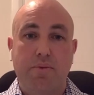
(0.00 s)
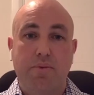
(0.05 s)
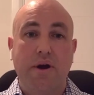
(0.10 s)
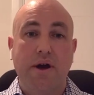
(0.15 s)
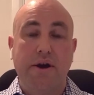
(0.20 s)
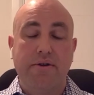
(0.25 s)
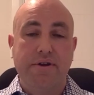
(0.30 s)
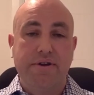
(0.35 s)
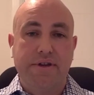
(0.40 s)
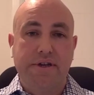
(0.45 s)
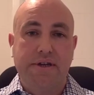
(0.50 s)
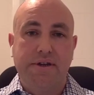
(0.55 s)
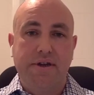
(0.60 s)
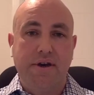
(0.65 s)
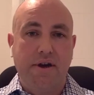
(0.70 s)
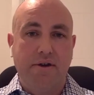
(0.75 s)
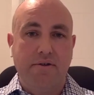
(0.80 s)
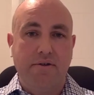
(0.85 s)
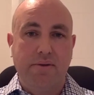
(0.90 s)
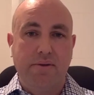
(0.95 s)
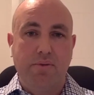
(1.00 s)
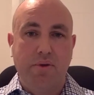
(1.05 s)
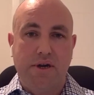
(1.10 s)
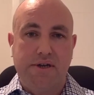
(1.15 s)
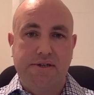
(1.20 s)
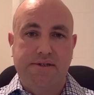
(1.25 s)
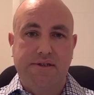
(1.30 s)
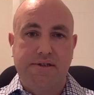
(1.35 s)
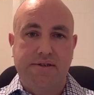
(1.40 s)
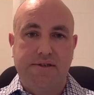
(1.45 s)
priority in the hiring
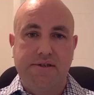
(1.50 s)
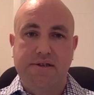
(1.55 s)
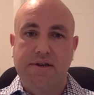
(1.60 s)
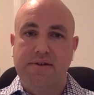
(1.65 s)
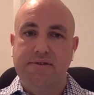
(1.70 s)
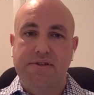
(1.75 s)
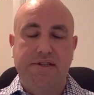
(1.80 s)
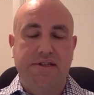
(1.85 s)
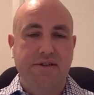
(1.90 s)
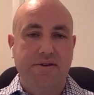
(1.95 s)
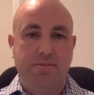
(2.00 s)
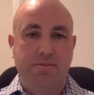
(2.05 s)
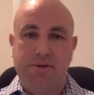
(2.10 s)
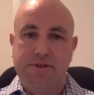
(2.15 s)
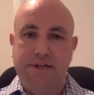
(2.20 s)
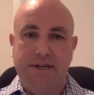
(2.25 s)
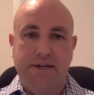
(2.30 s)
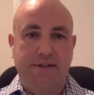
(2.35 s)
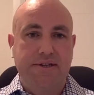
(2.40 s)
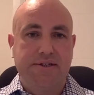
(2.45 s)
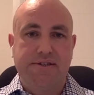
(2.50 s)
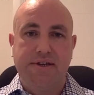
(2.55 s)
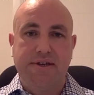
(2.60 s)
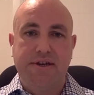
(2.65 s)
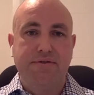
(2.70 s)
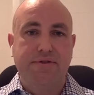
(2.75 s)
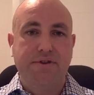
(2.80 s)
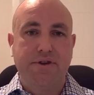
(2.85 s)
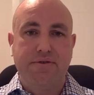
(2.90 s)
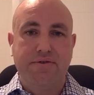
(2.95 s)
process is obviously to protect the
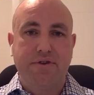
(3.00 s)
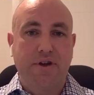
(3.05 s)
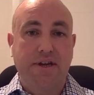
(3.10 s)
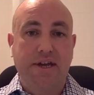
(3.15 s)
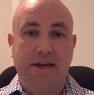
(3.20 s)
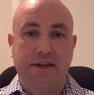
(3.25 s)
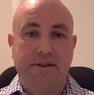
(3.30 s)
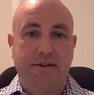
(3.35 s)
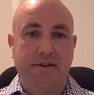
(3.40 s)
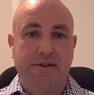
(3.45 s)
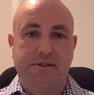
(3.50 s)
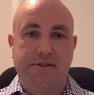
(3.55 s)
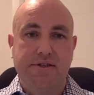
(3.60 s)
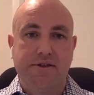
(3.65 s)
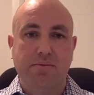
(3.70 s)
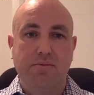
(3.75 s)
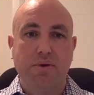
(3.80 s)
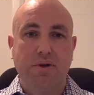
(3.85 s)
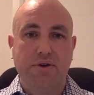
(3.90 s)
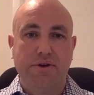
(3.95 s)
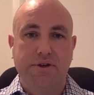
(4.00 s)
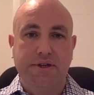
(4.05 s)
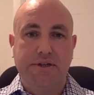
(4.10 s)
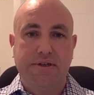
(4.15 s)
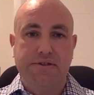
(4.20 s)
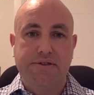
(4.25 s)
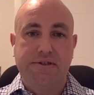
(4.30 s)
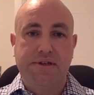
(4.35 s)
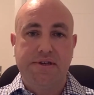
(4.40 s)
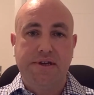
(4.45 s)
safety of our candidates and
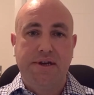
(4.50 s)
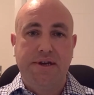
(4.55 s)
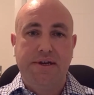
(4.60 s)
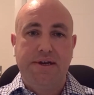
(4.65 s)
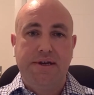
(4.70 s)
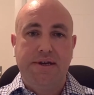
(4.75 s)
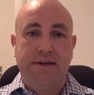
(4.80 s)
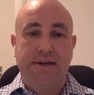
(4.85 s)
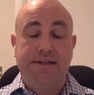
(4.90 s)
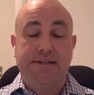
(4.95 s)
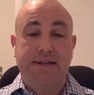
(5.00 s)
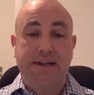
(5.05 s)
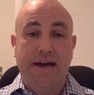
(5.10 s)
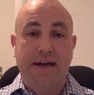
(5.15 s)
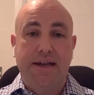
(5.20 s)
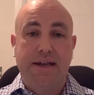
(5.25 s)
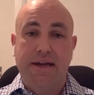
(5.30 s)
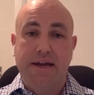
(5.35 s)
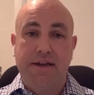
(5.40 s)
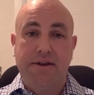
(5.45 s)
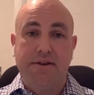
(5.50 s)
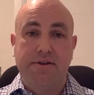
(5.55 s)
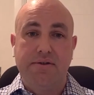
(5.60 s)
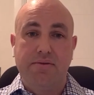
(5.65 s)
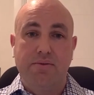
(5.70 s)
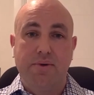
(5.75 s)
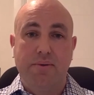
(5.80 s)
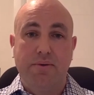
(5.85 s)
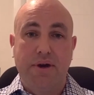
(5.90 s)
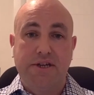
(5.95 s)
employees. And to that end,
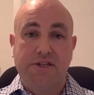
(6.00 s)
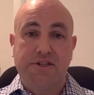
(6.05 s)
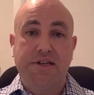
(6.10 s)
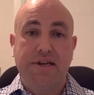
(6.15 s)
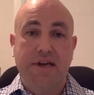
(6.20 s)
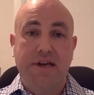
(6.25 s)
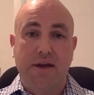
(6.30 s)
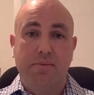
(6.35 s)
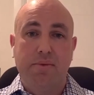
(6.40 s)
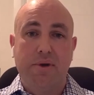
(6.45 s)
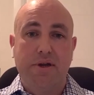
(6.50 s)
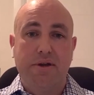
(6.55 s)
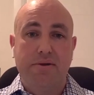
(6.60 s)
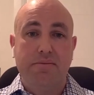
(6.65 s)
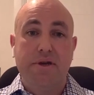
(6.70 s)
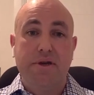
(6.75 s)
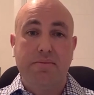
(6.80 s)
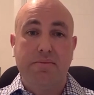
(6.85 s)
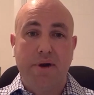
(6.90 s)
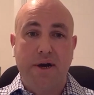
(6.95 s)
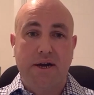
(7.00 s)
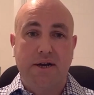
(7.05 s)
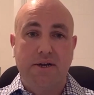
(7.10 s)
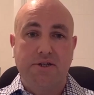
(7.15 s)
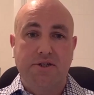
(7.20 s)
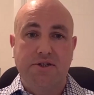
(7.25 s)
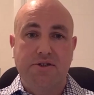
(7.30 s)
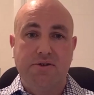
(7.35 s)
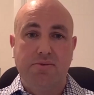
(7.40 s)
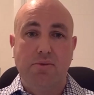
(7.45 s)
we were actually able in mid
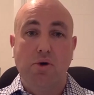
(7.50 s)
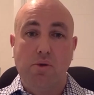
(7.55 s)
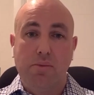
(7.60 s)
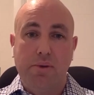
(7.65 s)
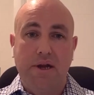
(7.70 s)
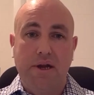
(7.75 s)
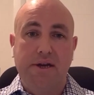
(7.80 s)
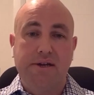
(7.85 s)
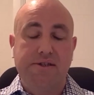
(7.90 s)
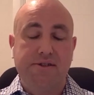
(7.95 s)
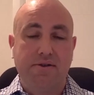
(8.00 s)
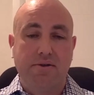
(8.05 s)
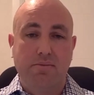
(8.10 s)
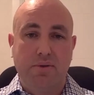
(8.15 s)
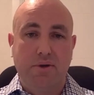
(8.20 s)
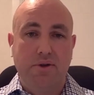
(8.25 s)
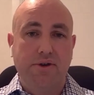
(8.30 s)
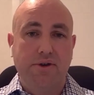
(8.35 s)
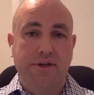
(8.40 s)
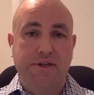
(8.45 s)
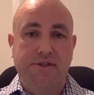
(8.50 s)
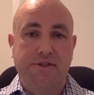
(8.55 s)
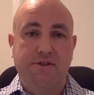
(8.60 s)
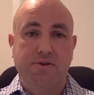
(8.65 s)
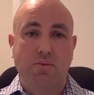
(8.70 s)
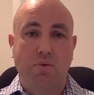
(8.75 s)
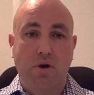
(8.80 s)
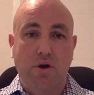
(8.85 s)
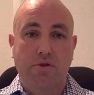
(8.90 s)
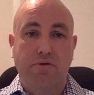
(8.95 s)
March to mobilize our employees
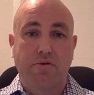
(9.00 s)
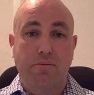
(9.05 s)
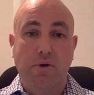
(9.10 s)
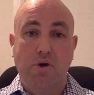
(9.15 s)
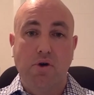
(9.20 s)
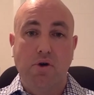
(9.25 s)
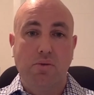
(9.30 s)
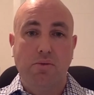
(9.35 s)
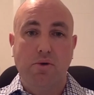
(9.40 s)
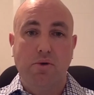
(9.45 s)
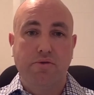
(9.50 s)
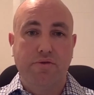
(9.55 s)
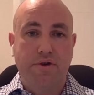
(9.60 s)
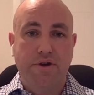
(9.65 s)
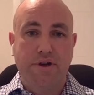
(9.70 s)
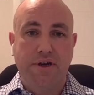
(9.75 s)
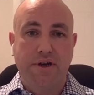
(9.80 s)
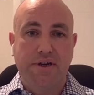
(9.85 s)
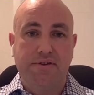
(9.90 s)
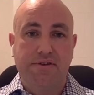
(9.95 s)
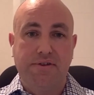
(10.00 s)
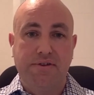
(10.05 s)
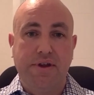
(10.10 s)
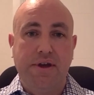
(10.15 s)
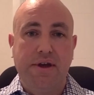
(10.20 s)
to work from home overnight.